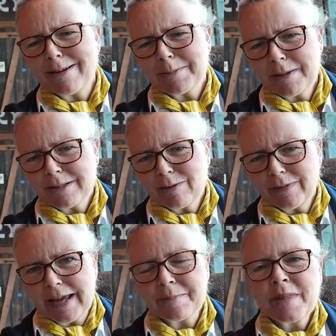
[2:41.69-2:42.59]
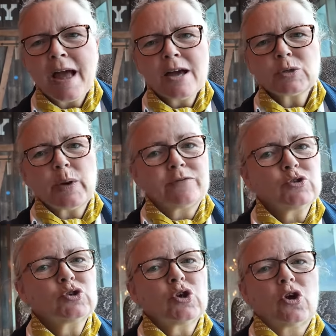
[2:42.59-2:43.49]
It smells lovely. So I've
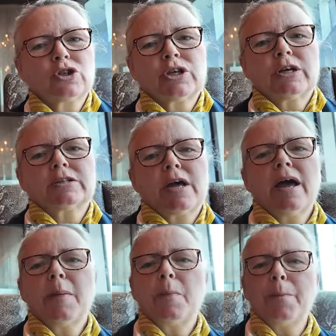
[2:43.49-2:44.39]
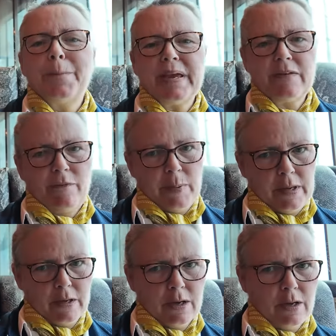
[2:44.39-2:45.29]
just ordered a beef
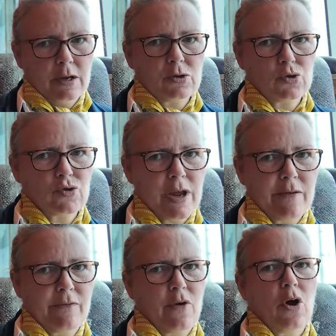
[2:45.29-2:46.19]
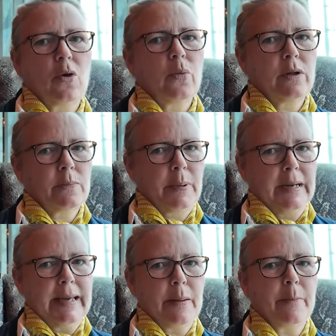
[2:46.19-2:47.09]
burger, a straightforward
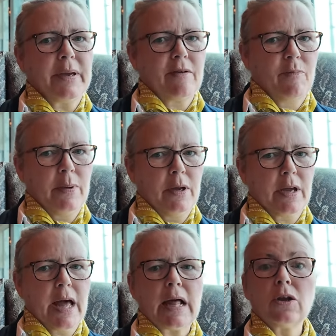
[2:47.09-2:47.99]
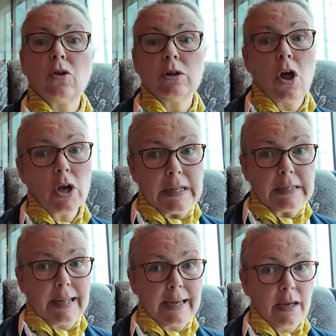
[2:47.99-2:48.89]
plain beef burger. I look
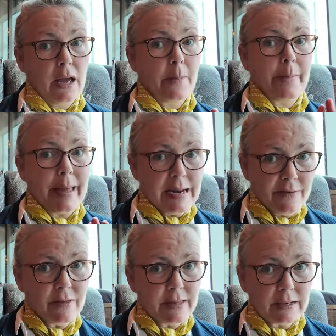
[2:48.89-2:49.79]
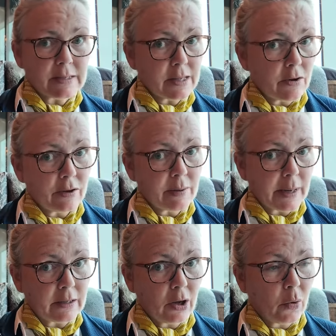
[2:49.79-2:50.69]
longingly at many of the things that are on the
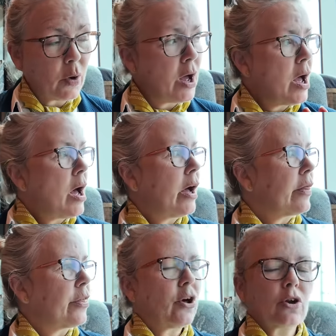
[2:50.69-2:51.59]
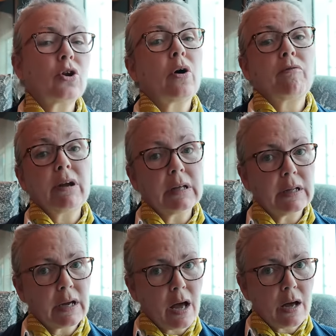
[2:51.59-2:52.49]
menu and thought, no, I
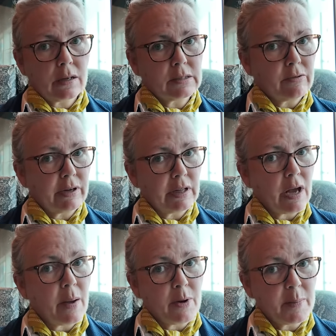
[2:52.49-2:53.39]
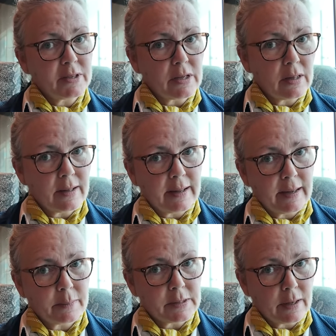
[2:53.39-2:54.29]
really can't, I really can't. Moment on the
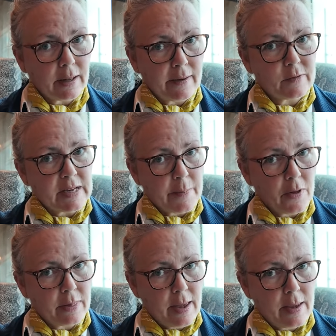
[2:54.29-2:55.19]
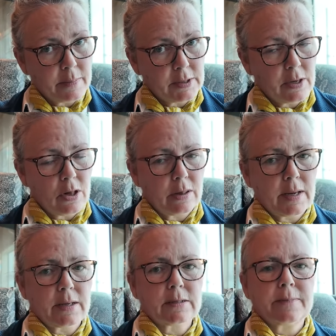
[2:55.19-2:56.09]
lips and a lifetime on the hips and all
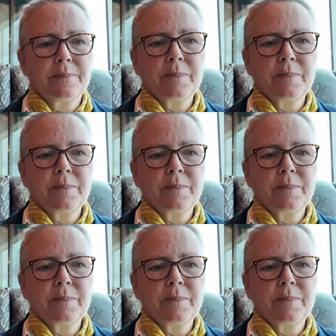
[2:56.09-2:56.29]
that.